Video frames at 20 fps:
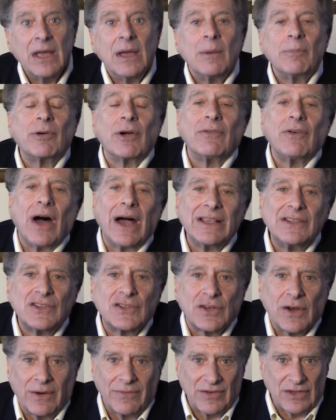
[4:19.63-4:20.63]
provide
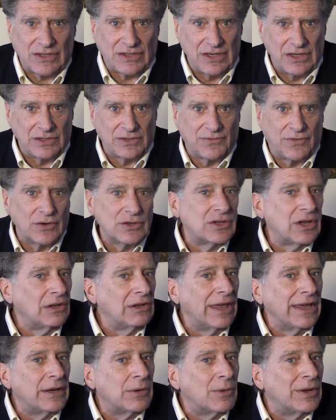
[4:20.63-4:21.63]
services for
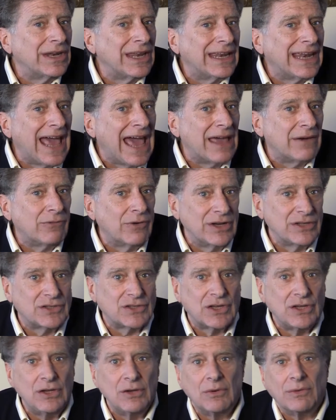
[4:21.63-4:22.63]
delinquent and
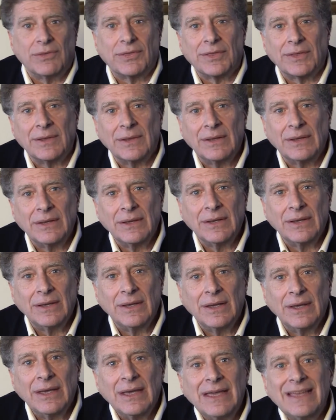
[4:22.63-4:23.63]
at-risk youth,
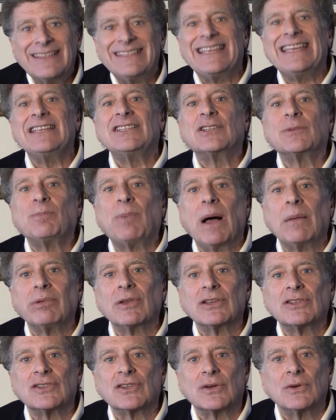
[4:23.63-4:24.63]
teach
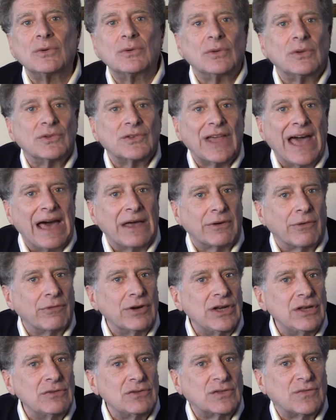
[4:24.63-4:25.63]
public schools how to
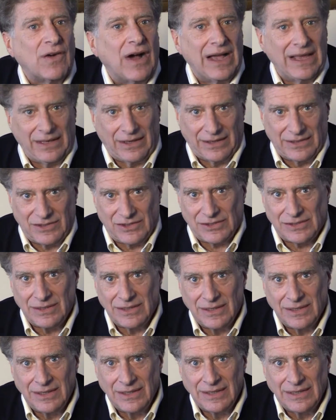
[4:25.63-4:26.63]
reduce violence,
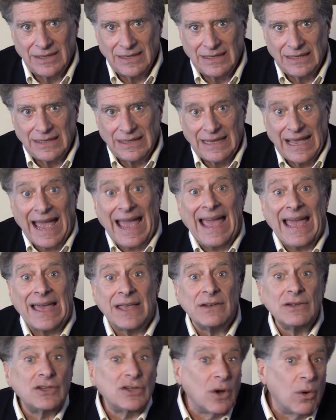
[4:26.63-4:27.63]

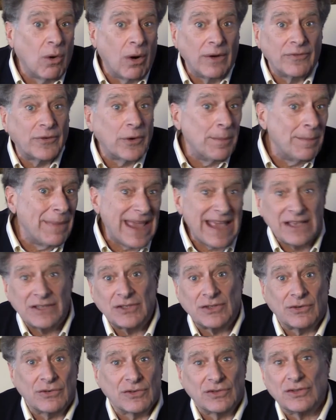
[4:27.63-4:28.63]
and to offer
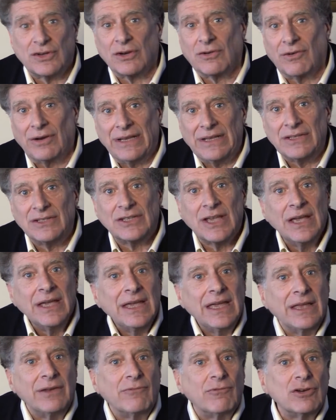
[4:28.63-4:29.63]
master's degrees
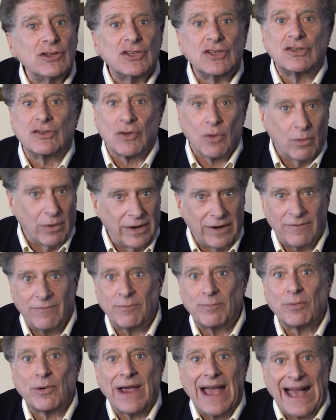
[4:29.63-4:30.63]
in
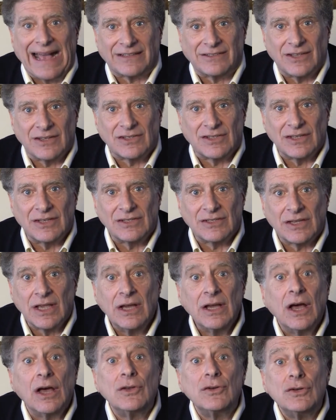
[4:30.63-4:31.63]
restorative practices,
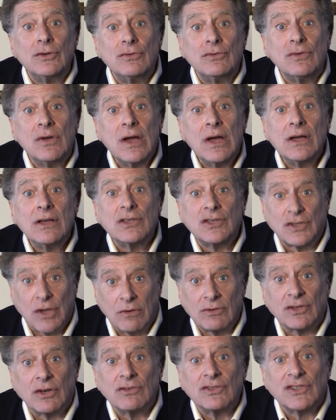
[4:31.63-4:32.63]
a new
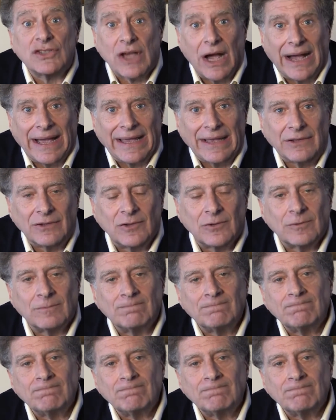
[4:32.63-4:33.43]
social science.